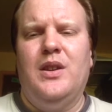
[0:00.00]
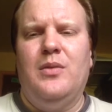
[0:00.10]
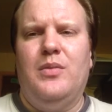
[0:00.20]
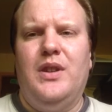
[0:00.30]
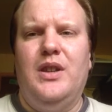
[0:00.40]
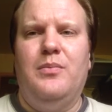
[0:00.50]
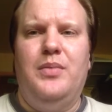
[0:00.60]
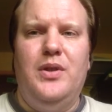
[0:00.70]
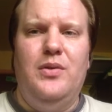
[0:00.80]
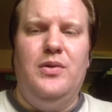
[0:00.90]
But he
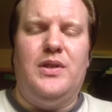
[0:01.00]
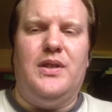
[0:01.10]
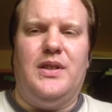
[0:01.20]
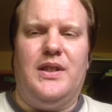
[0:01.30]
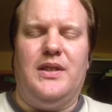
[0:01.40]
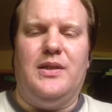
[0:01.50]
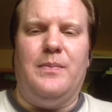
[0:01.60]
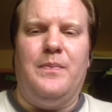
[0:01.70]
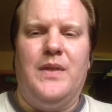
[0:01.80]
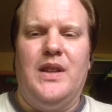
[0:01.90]
abused the system
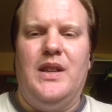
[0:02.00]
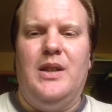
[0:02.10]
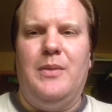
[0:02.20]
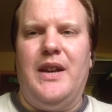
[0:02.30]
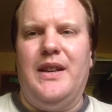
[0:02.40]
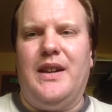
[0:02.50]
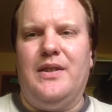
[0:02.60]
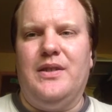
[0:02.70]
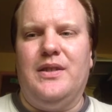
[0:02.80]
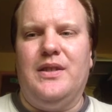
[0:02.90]
he made
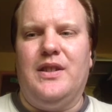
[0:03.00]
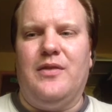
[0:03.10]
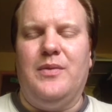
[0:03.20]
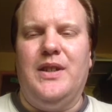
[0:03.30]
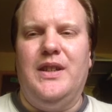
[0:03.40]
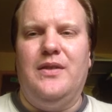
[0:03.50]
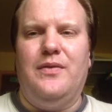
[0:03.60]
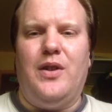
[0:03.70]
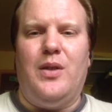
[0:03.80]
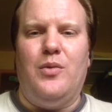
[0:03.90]
out that the government needed
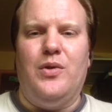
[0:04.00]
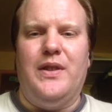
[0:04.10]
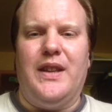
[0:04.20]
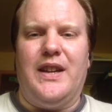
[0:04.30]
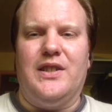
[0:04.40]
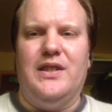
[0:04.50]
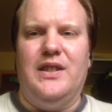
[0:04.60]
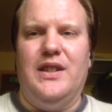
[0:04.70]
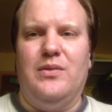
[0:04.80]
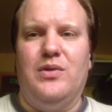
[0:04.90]
far more than they actually
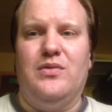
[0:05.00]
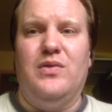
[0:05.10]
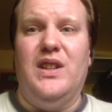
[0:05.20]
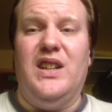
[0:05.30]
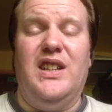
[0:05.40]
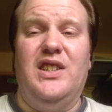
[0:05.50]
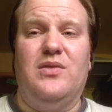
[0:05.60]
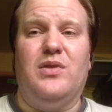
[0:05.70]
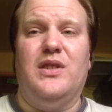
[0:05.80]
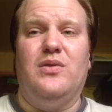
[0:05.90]
did, was really he just
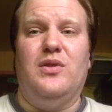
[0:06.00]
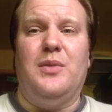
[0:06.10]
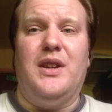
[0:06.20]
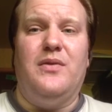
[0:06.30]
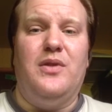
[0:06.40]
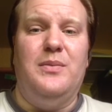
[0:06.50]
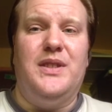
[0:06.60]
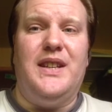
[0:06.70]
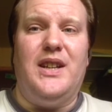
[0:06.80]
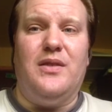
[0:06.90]
wanted all the money for
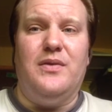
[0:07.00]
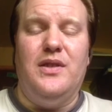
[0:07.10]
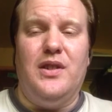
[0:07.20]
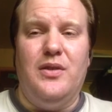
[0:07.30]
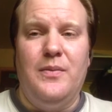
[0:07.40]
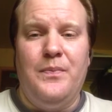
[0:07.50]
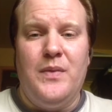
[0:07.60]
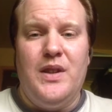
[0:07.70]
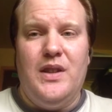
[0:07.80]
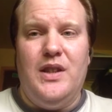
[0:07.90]
himself, you know.
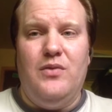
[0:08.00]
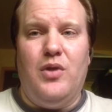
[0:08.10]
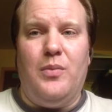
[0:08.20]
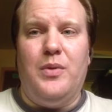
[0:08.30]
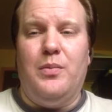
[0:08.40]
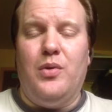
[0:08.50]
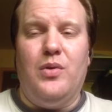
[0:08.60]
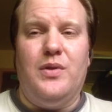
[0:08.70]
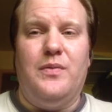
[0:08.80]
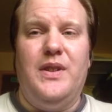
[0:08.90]
He robbed the poor
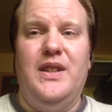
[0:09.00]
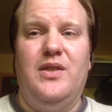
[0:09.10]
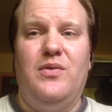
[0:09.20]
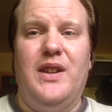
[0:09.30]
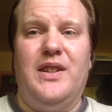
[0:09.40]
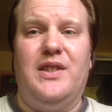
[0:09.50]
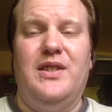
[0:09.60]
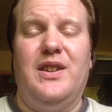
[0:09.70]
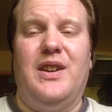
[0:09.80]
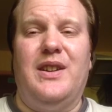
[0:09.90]
to feed the rich, you
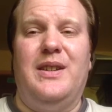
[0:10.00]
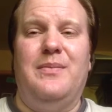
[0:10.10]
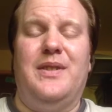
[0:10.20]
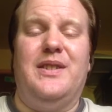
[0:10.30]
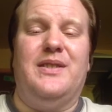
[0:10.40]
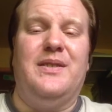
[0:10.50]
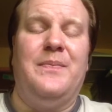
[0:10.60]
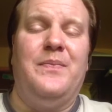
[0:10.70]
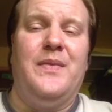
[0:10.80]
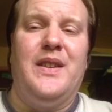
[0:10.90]
know. He just,
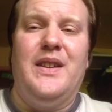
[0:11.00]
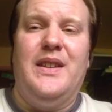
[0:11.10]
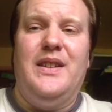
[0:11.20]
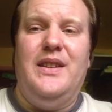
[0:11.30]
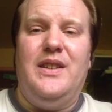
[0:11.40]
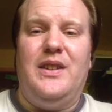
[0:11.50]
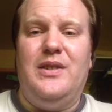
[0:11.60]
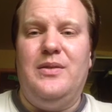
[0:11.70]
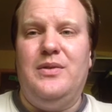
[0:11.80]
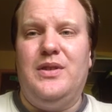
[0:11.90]
you know,
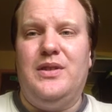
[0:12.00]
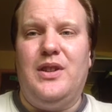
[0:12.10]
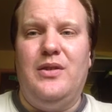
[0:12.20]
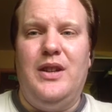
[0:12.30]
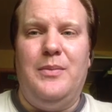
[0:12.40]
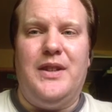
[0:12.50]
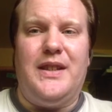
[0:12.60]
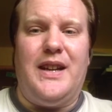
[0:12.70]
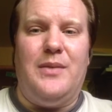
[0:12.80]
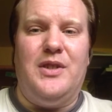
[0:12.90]
there was just no limit to
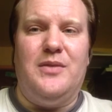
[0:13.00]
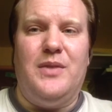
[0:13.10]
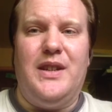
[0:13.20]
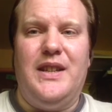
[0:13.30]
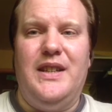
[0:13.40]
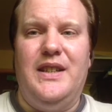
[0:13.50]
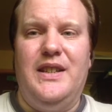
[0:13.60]
how much money he, he